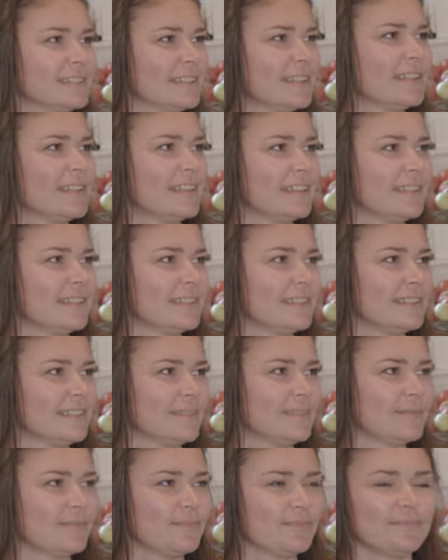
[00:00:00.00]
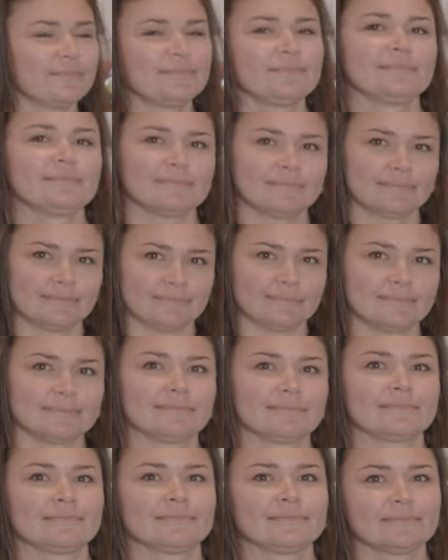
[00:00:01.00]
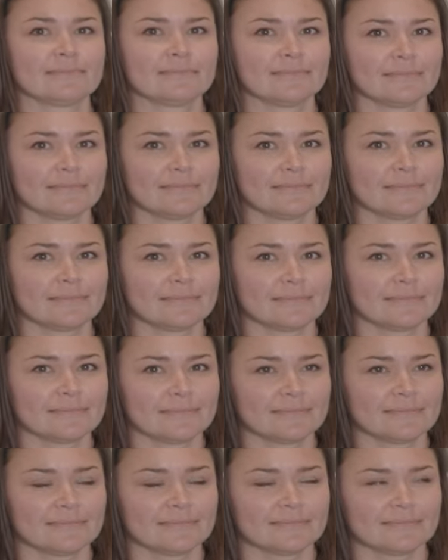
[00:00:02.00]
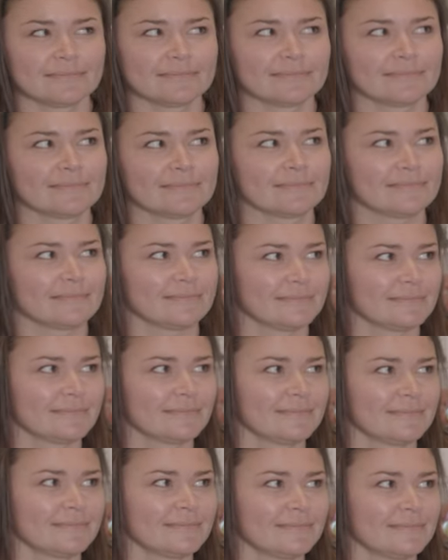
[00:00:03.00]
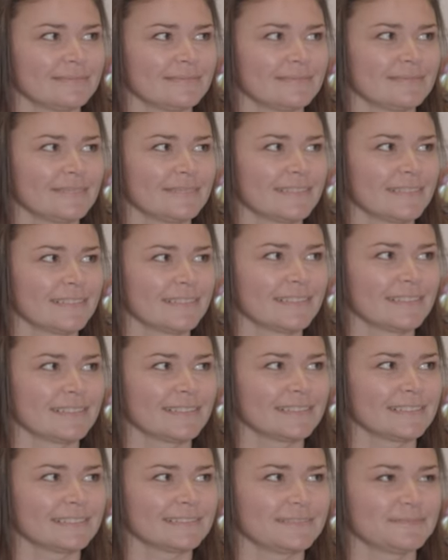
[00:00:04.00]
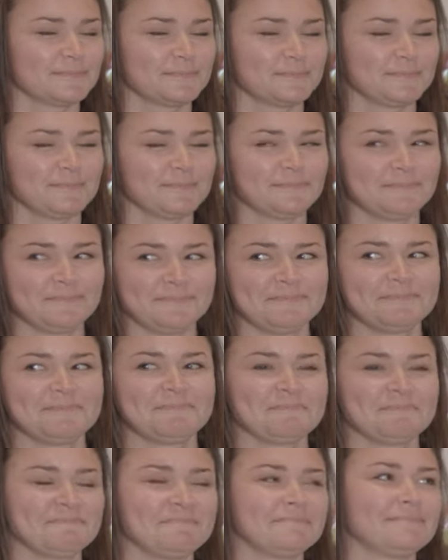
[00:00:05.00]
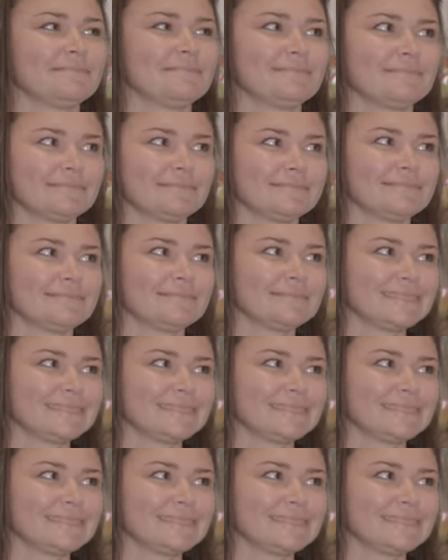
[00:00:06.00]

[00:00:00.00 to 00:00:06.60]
[no speech]